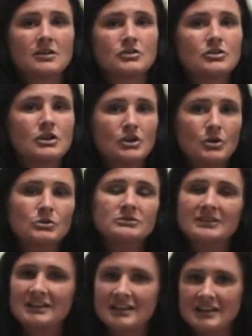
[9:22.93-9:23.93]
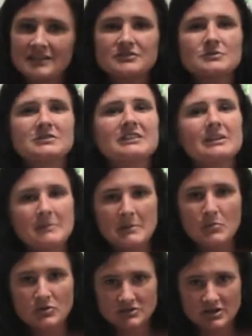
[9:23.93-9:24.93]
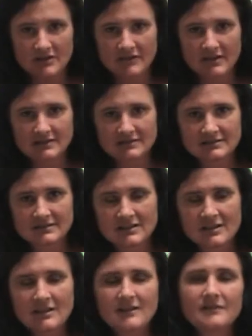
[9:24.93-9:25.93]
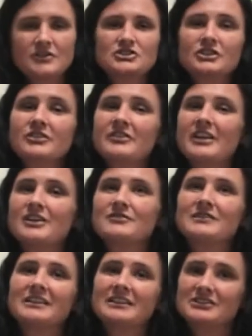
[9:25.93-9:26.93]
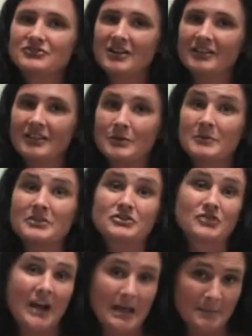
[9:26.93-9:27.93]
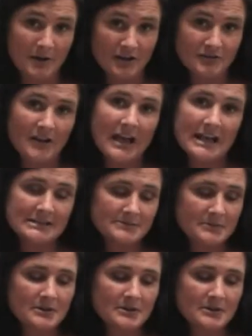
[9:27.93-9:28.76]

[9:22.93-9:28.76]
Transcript: You can hold it. It gives you a little bit more surface. For children that are really struggling with the tripod grasp,